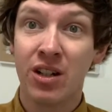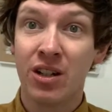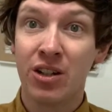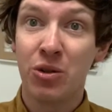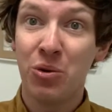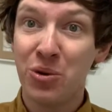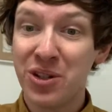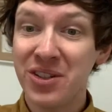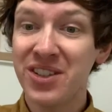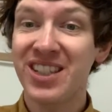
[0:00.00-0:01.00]
your
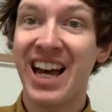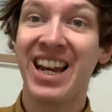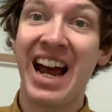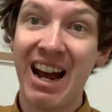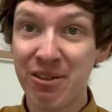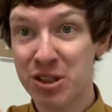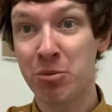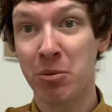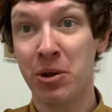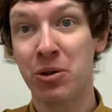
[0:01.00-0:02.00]
audience and how to
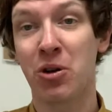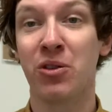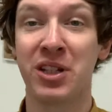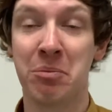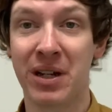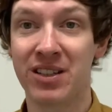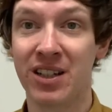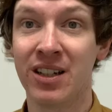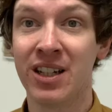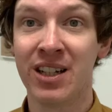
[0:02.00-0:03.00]
promote your content better.
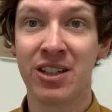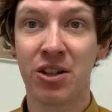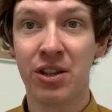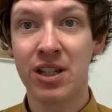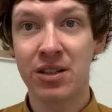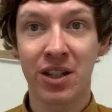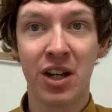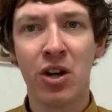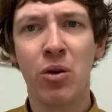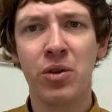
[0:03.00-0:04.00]
So these
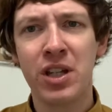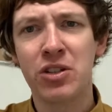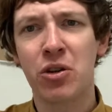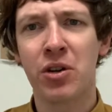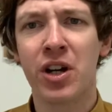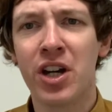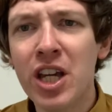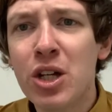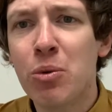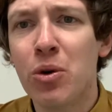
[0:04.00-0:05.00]
got
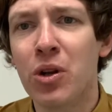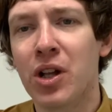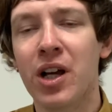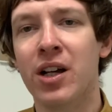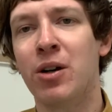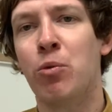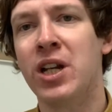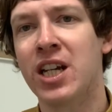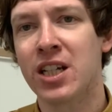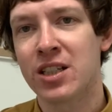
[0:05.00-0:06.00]
equal
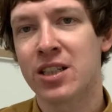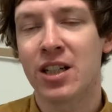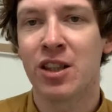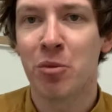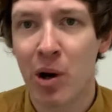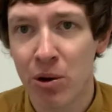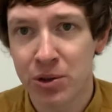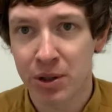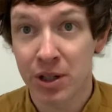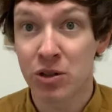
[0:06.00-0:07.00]
winnings in the poll,
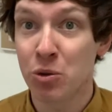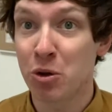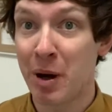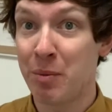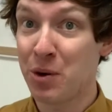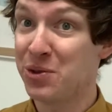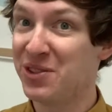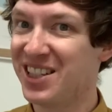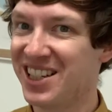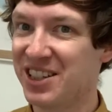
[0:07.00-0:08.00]
so I'm going to talk about both of
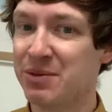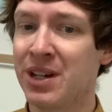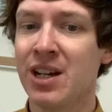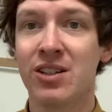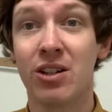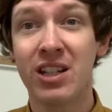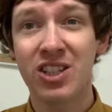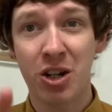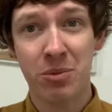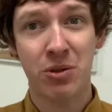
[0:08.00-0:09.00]
these things. So let's
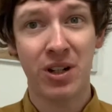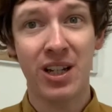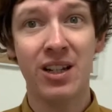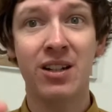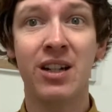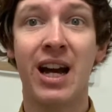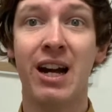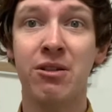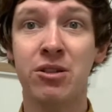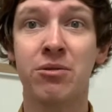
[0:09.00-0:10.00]
jump straight in.
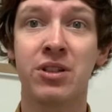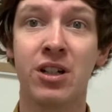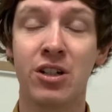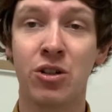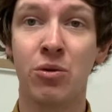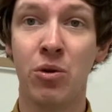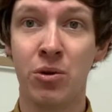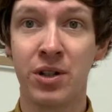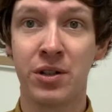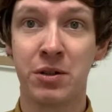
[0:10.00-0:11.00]
How to research your
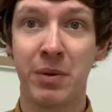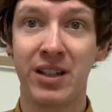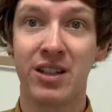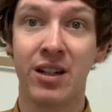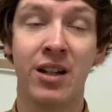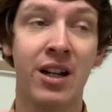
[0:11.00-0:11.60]
audience better.